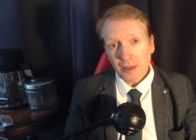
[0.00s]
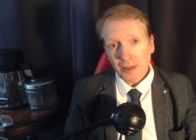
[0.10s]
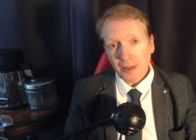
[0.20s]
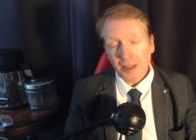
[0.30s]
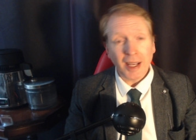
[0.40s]

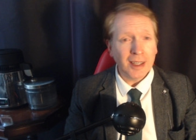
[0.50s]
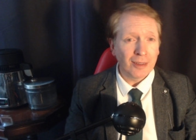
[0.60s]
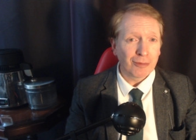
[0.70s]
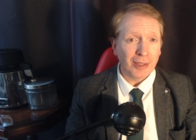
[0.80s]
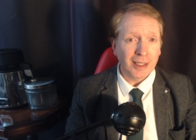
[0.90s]
The kind of
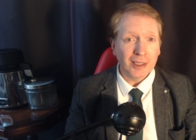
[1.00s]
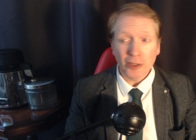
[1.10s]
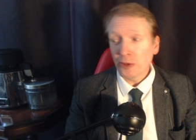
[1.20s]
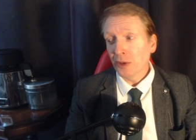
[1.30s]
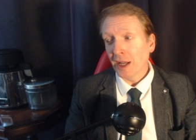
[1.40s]
thing that
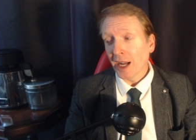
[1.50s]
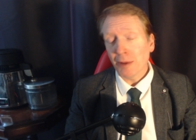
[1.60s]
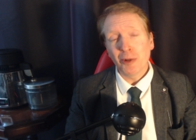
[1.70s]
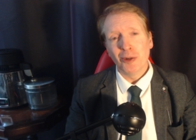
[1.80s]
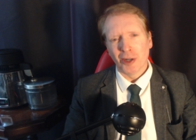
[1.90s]
you and I
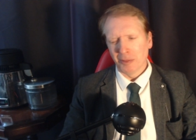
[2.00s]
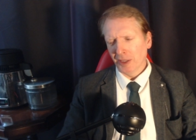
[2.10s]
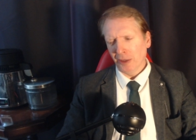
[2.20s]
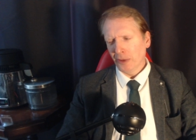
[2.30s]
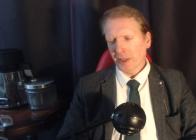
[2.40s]
would normally
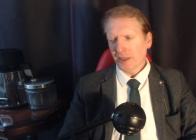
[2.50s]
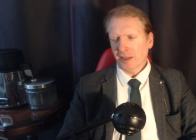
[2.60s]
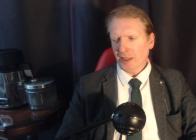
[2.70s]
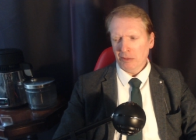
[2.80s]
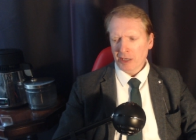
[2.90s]
look at and
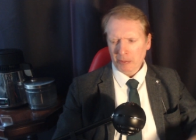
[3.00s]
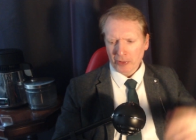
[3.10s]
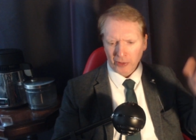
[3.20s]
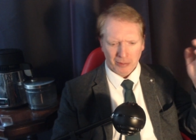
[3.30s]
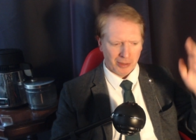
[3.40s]
say, why
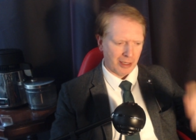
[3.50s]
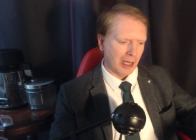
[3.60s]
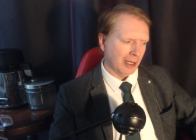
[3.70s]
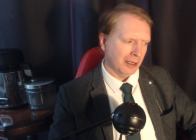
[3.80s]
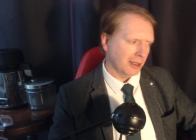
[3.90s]
bother with
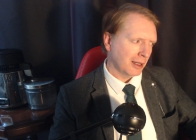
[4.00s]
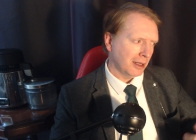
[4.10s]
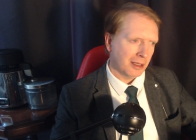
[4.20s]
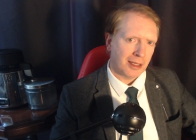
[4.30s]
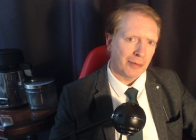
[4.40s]
that? Let's get the
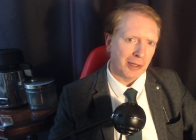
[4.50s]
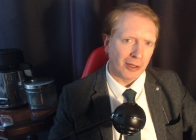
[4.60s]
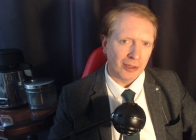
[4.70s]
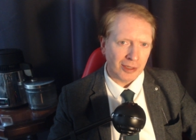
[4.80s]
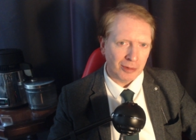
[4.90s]

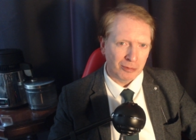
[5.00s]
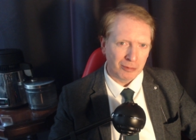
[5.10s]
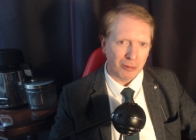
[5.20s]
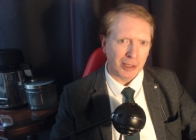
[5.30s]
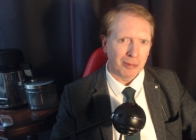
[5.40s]
700
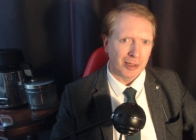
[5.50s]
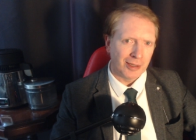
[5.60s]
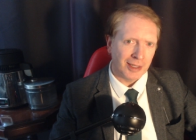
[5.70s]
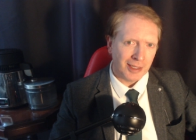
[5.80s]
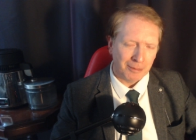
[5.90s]
quid one, right?